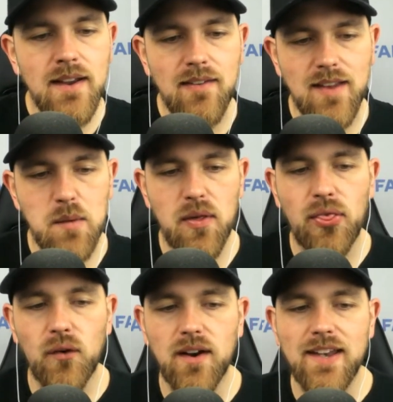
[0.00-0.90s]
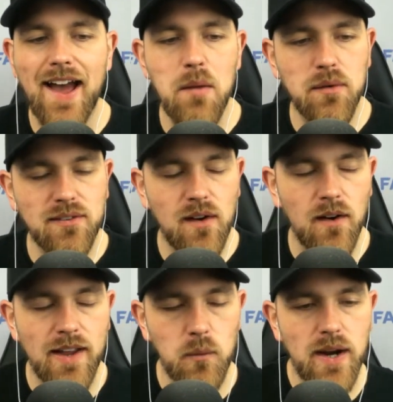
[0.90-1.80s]
He's led up a 39%
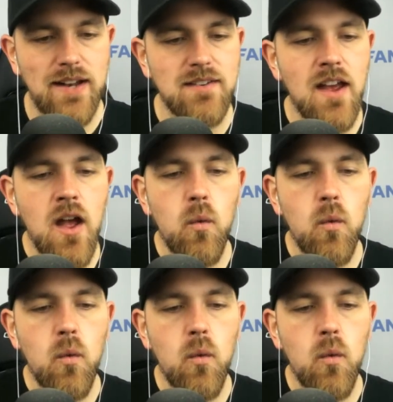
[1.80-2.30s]
hard hit rate